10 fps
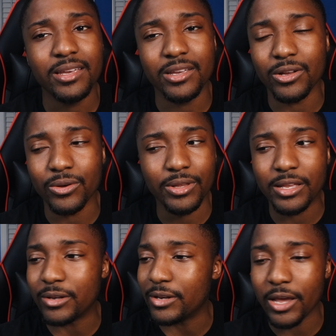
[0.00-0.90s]
You know,
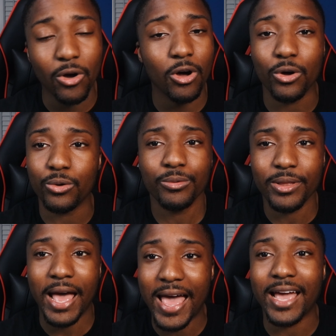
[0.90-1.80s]
it, they all
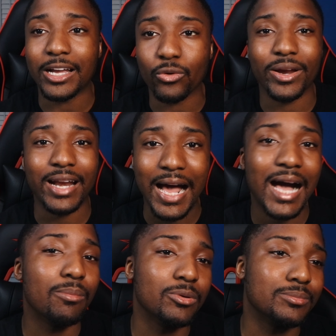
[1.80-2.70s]
had great
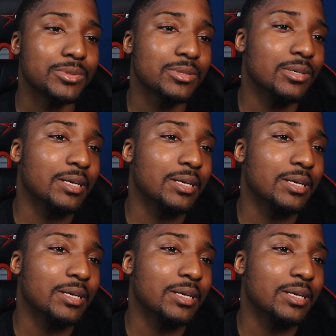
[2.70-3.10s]
albums.